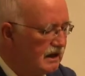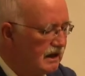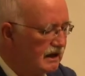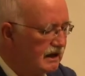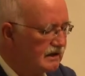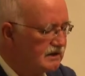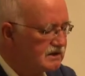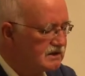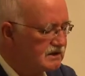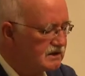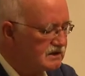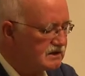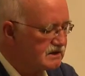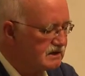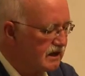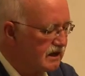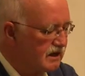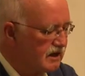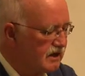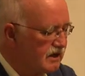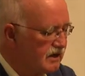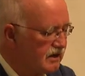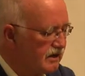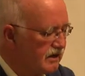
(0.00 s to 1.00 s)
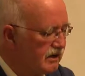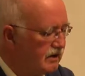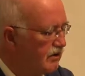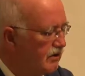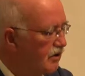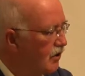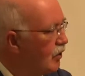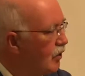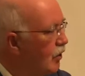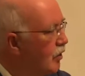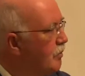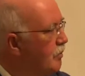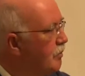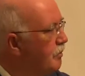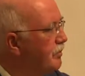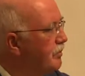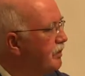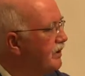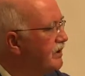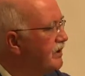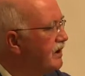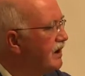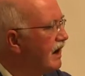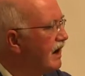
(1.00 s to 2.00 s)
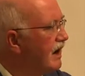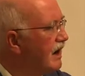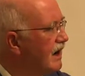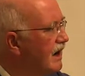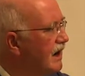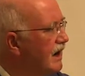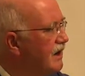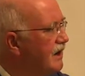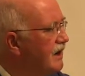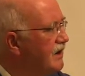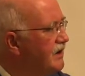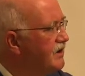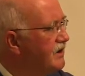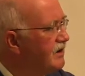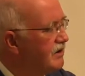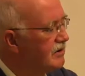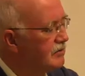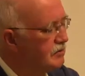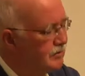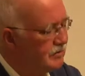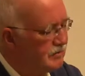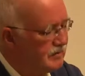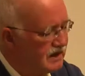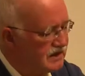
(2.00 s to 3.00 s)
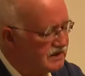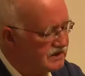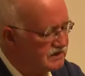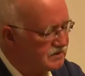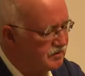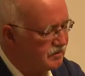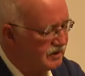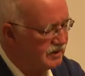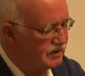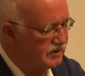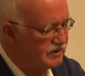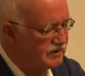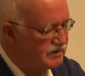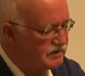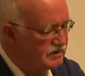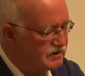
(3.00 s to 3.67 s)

and stare in open eyed amazement